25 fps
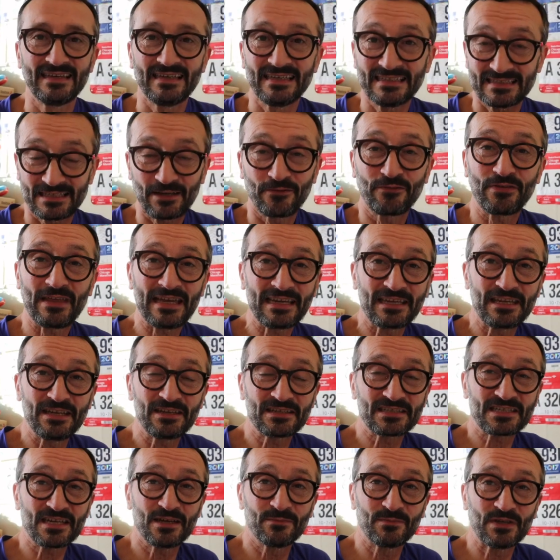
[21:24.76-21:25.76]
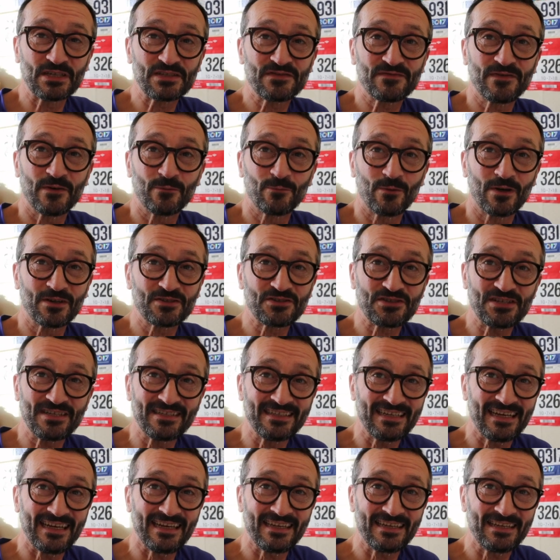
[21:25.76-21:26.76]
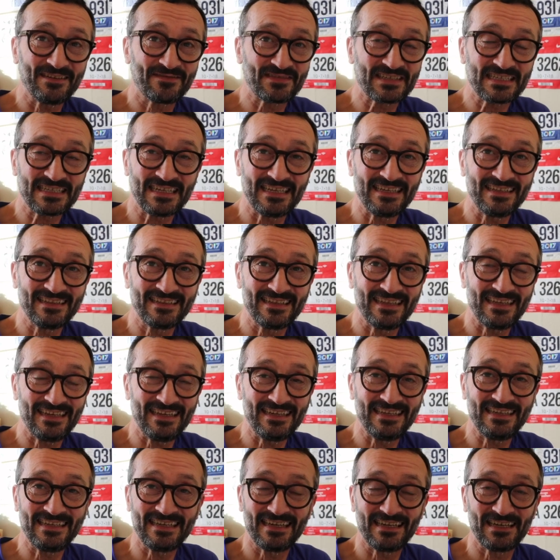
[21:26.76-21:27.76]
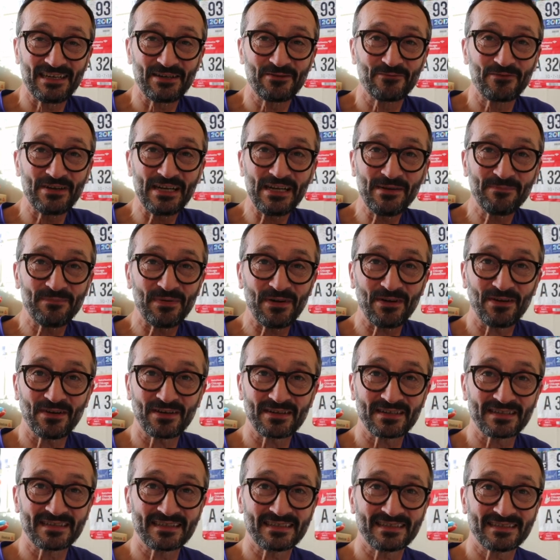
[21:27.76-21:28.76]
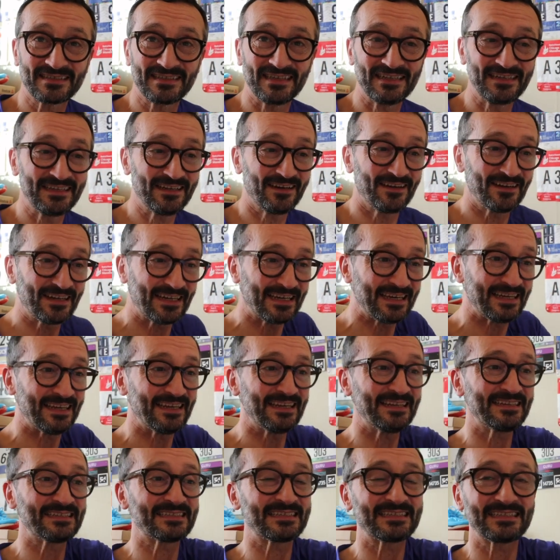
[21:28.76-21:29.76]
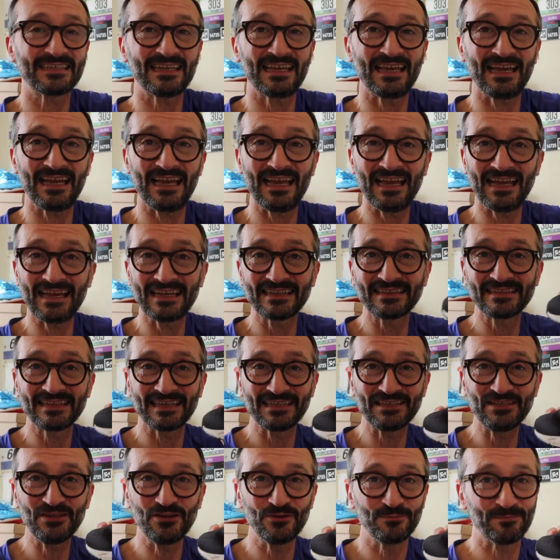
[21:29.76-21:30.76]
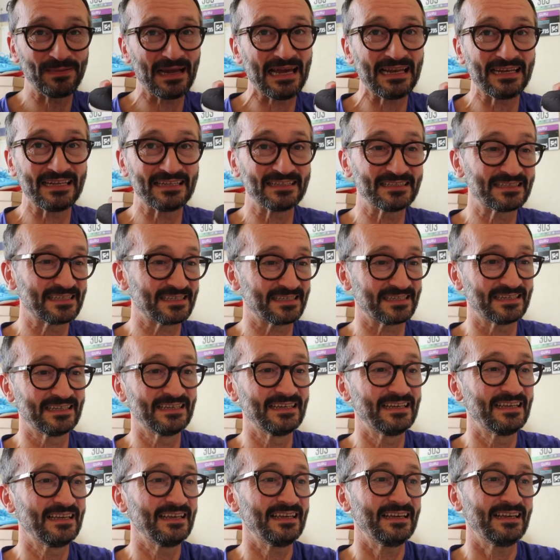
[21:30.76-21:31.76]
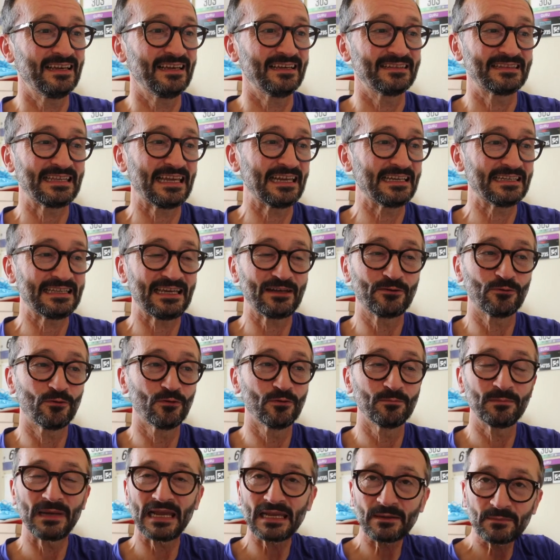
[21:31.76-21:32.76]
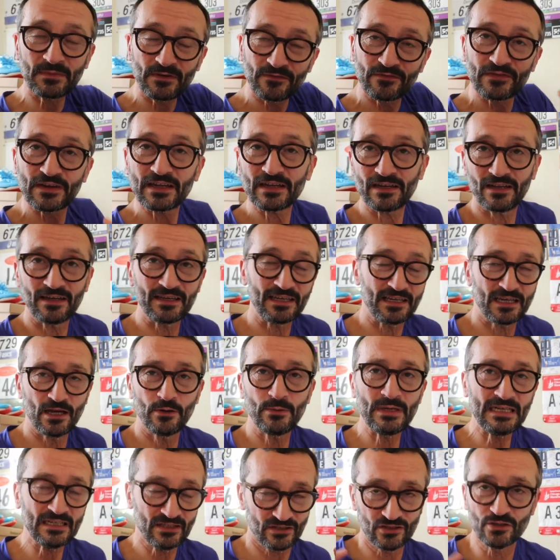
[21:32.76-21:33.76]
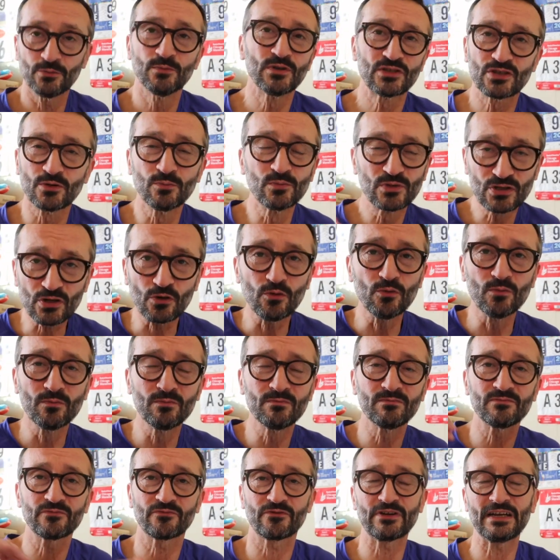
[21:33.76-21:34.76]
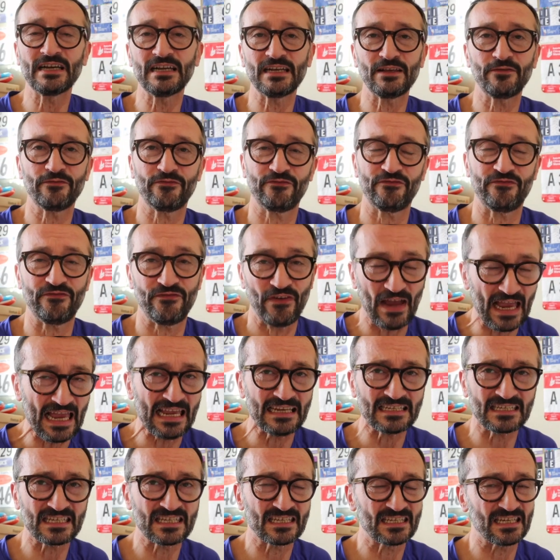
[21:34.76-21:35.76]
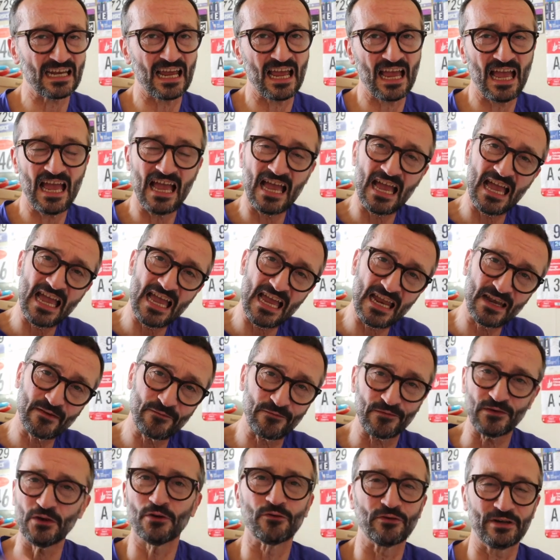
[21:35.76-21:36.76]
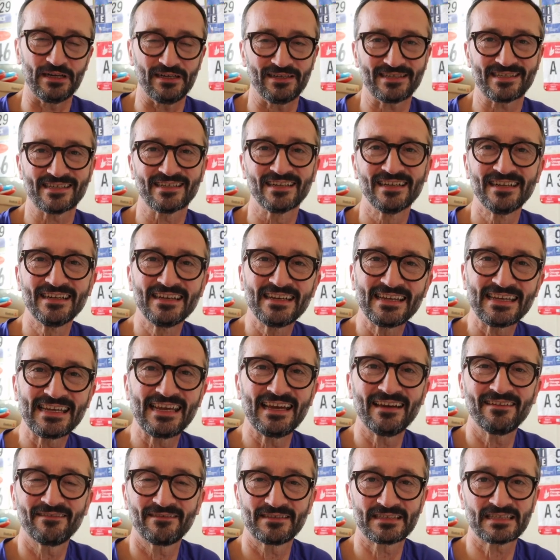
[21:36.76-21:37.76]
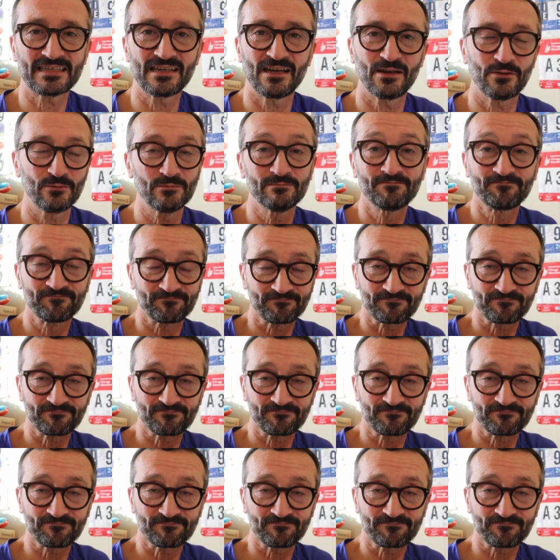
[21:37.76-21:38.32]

So thank you so much for watching. Yeah, you've seen the Reeboks, the Nikes, and the New Balance. They all make me feel like going zoom, zoom, zoom, really fast and furious. Yeah, so